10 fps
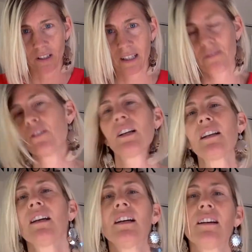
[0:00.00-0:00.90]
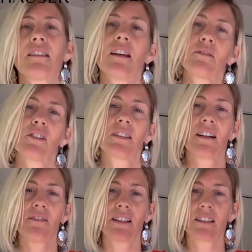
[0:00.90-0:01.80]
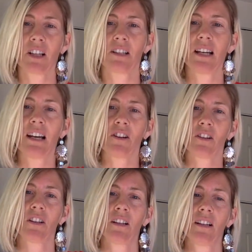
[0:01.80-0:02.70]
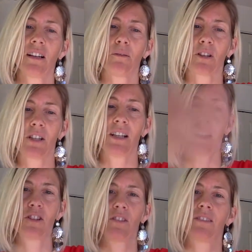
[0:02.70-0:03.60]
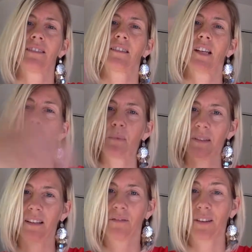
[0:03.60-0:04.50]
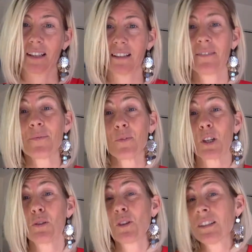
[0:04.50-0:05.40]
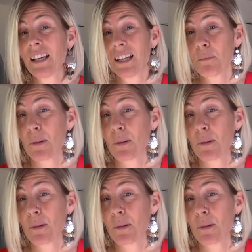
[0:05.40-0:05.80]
Like if you can think of yourself as a container where she can just dump stuff in, where you don't take it